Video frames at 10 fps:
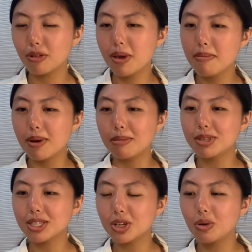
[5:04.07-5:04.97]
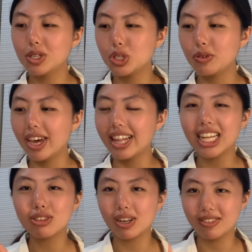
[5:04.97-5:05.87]
it, but I'm just gonna go into it.
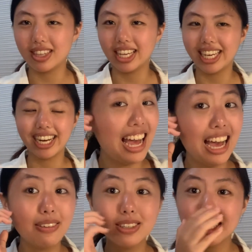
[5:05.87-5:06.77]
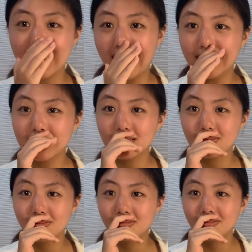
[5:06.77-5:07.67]
That's what I was thinking. I was attacked.
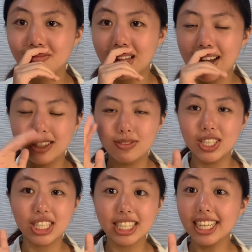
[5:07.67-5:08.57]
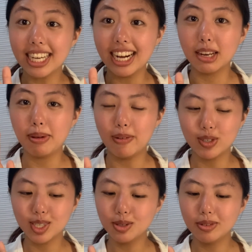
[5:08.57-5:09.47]
I was viciously attacked by every
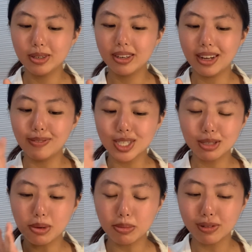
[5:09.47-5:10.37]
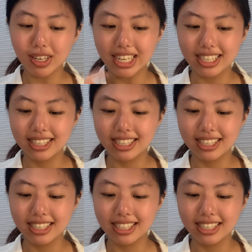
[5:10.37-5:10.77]
single member of Shinee,